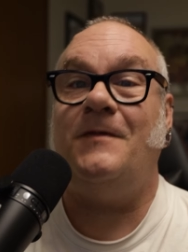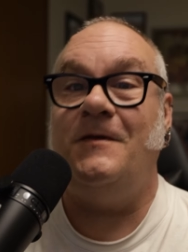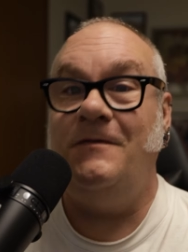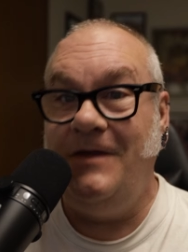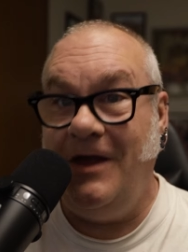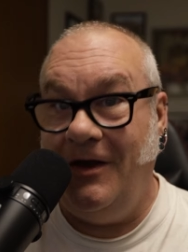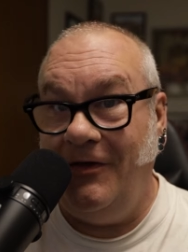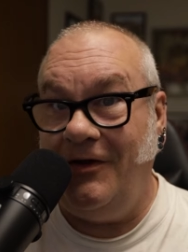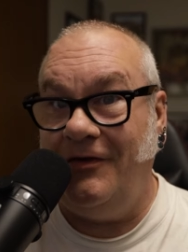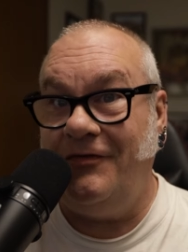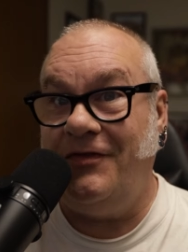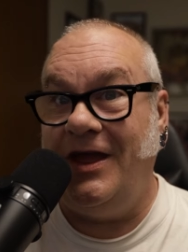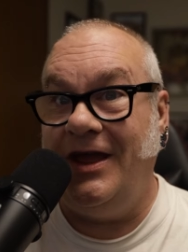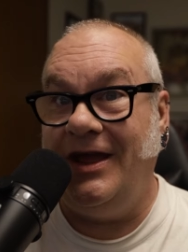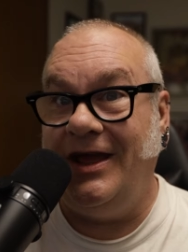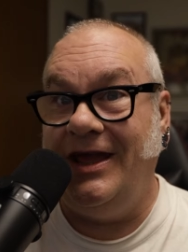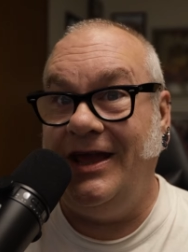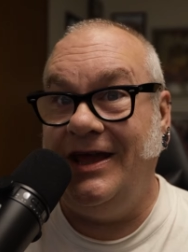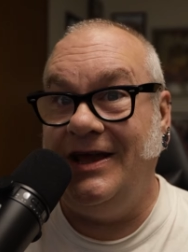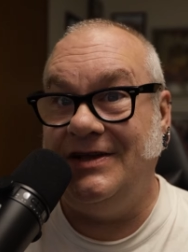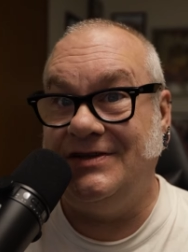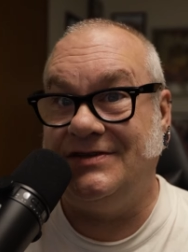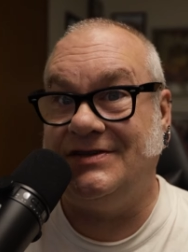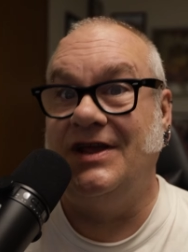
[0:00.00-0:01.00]
The other thing
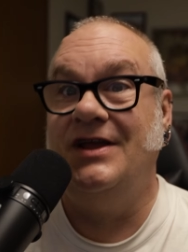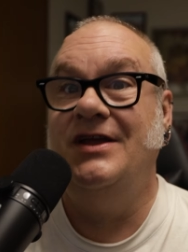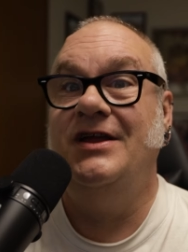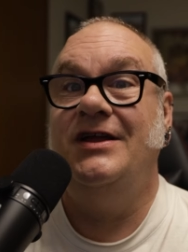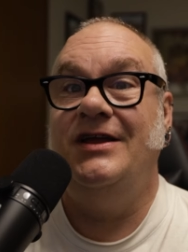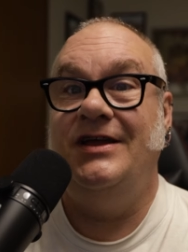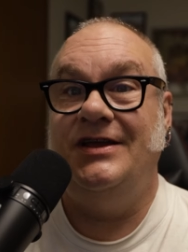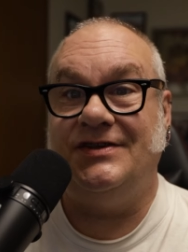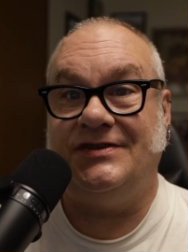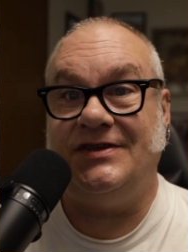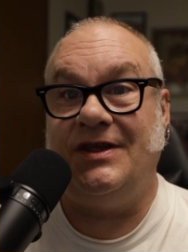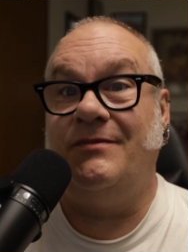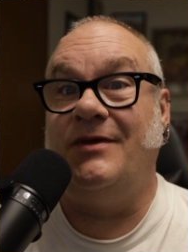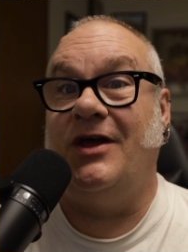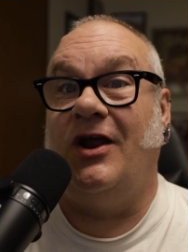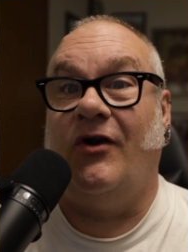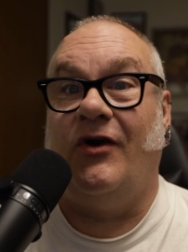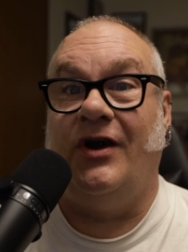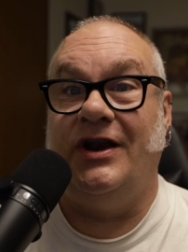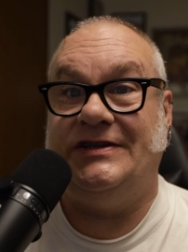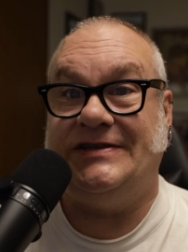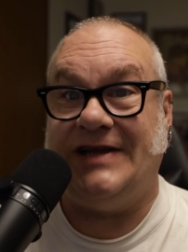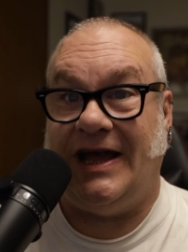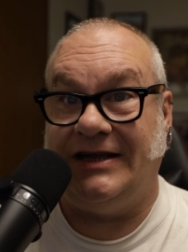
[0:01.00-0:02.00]
is is something I
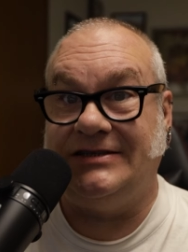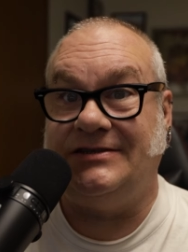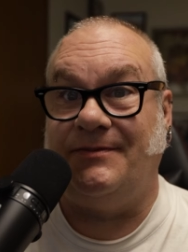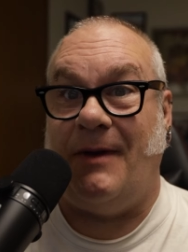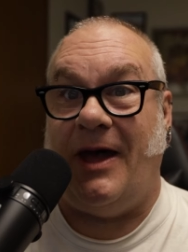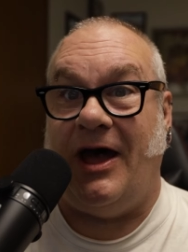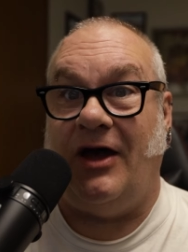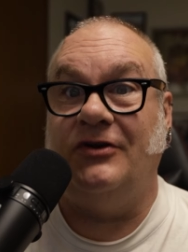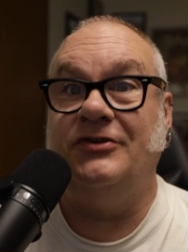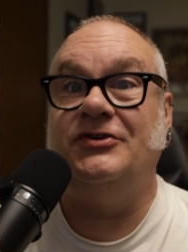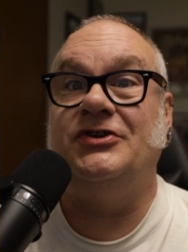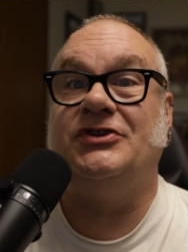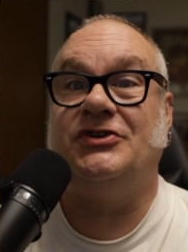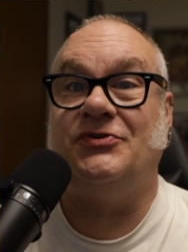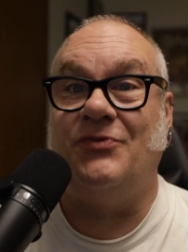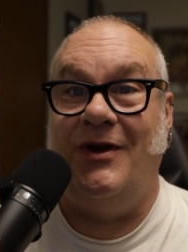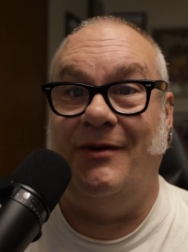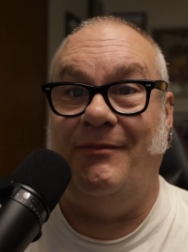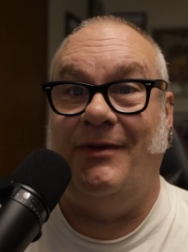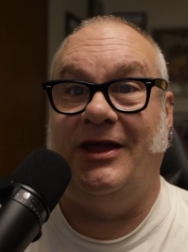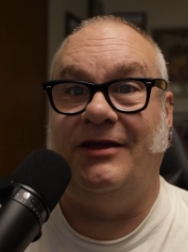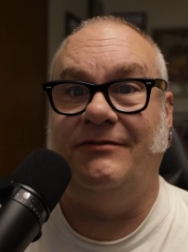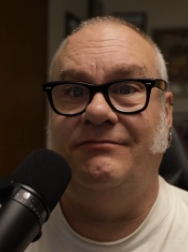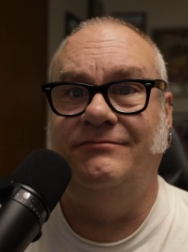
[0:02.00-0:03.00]
already talked about:
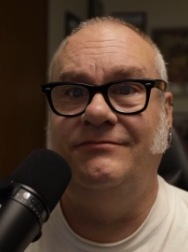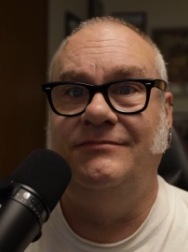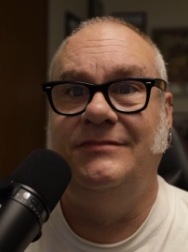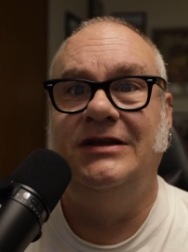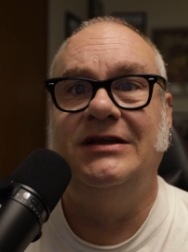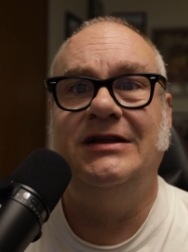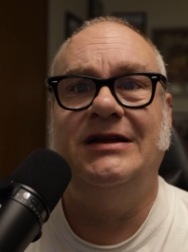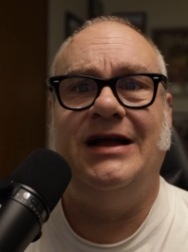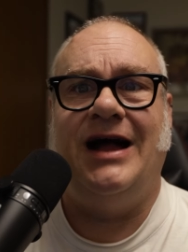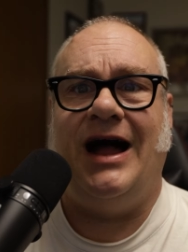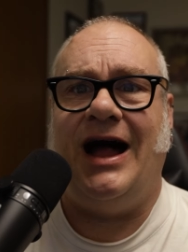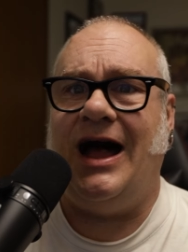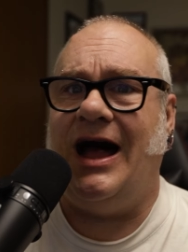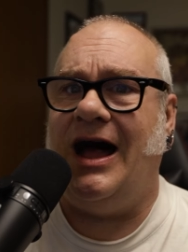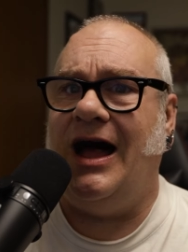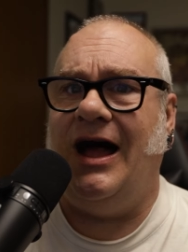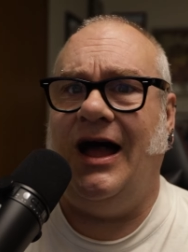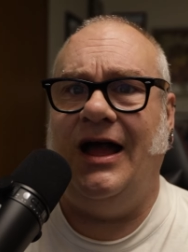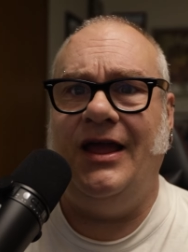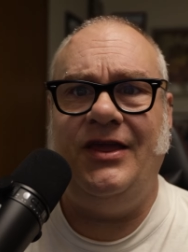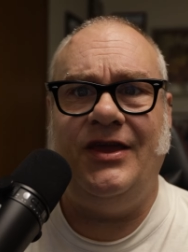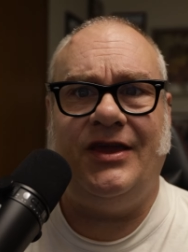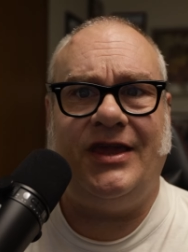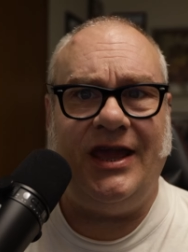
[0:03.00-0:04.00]
swimming.
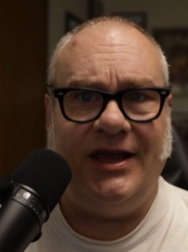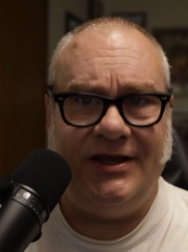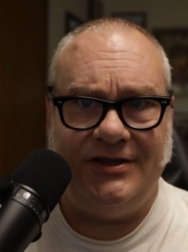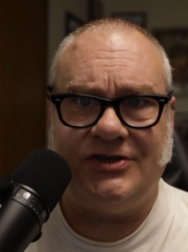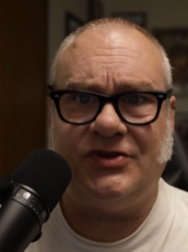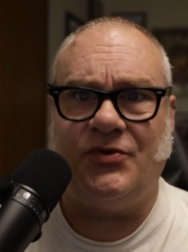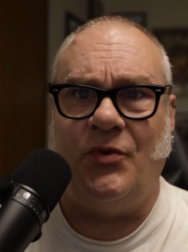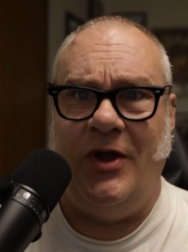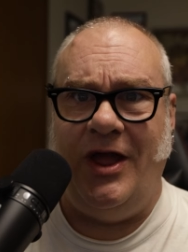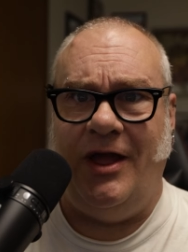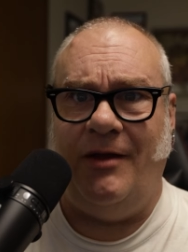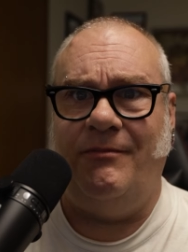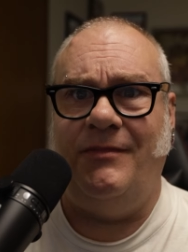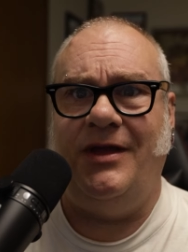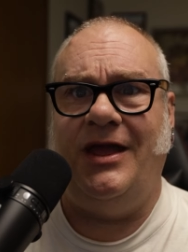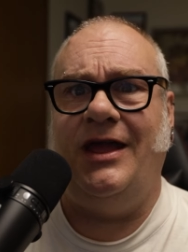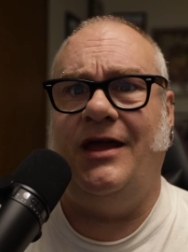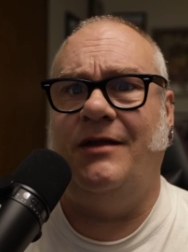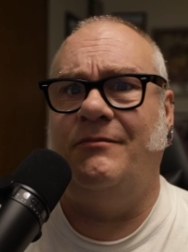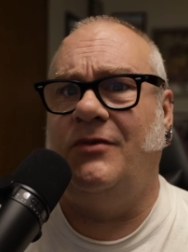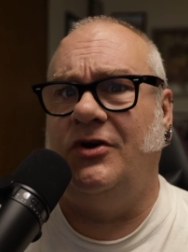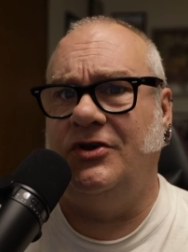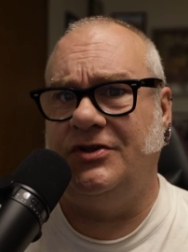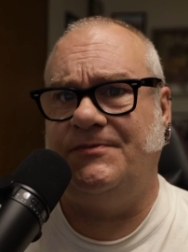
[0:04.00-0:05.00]
Uh, you can't swim.
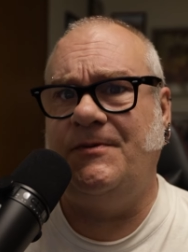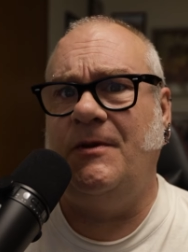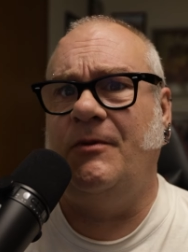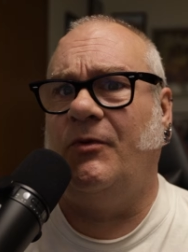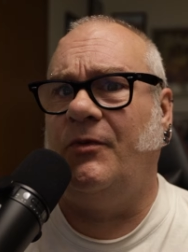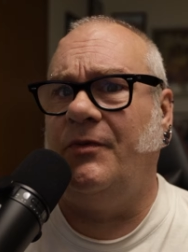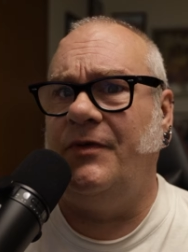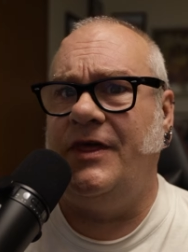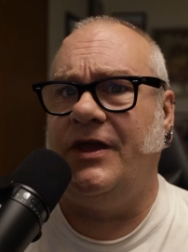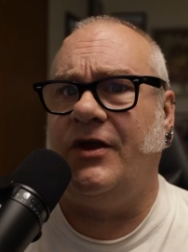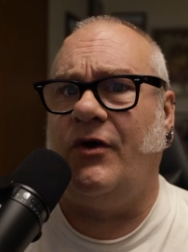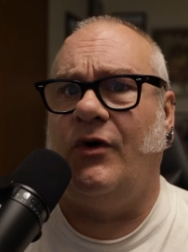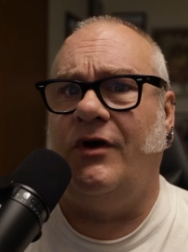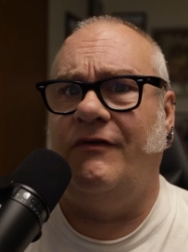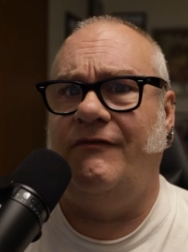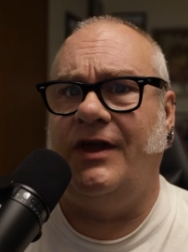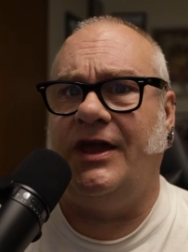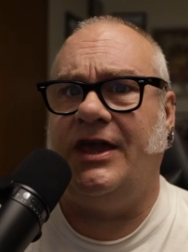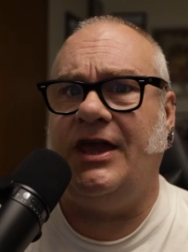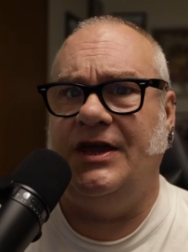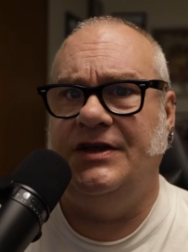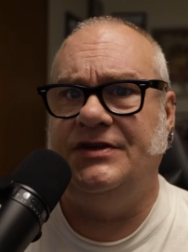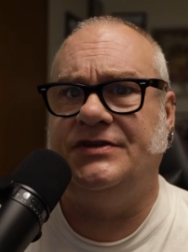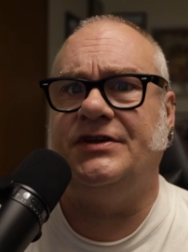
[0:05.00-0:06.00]
And most people, when they go on
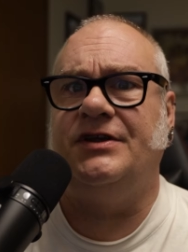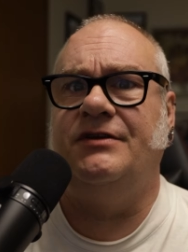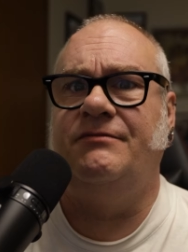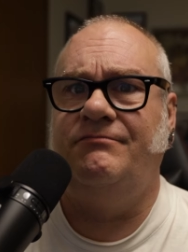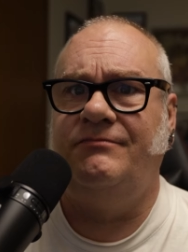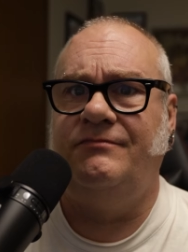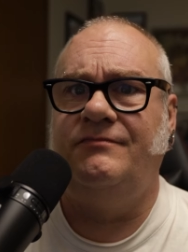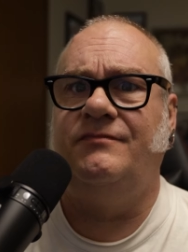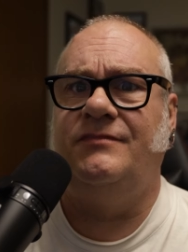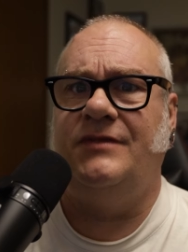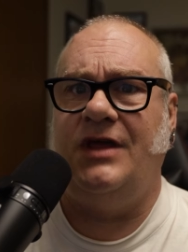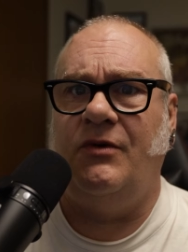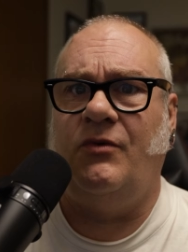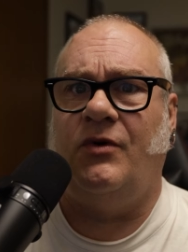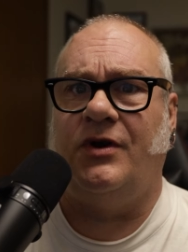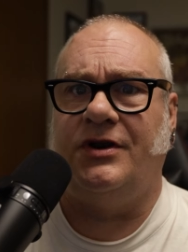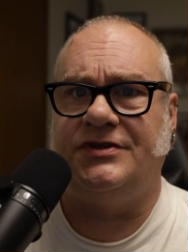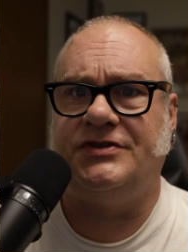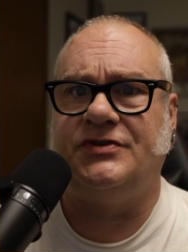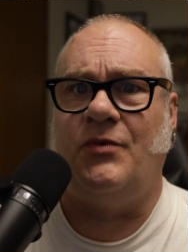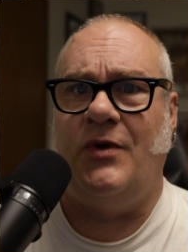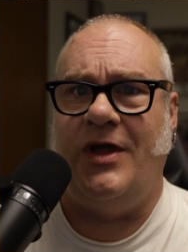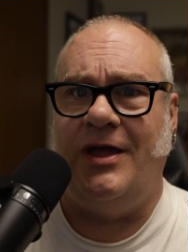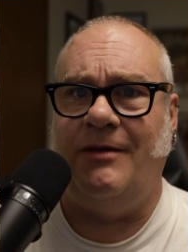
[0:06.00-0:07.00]
vacation, they want
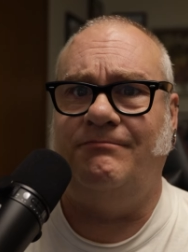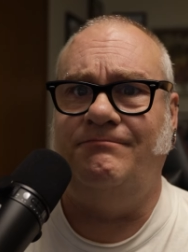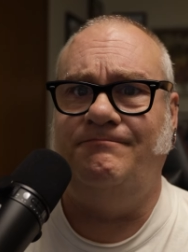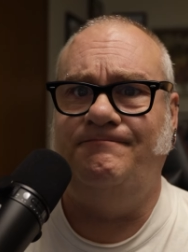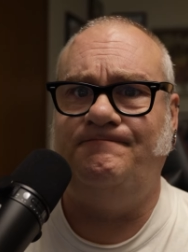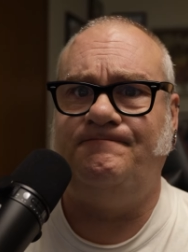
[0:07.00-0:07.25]
to swim.